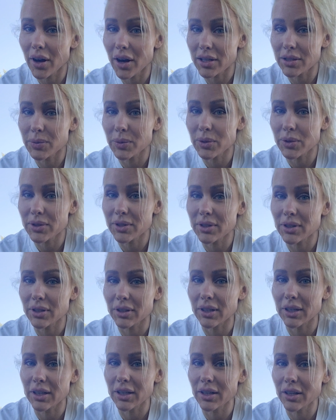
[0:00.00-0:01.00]
hospitals and
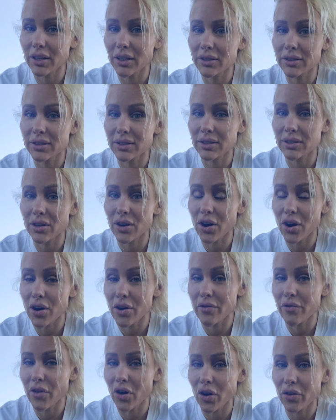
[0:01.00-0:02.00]
clinics are
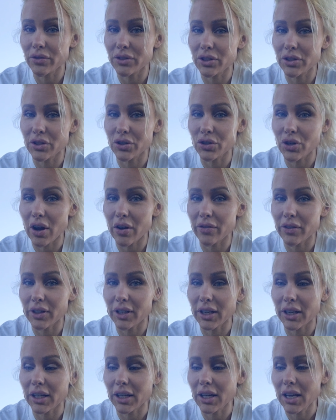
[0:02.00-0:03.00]
involved in the
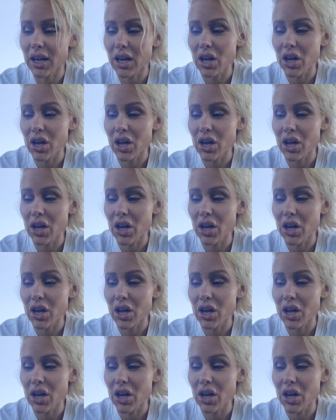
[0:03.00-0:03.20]
trafficking,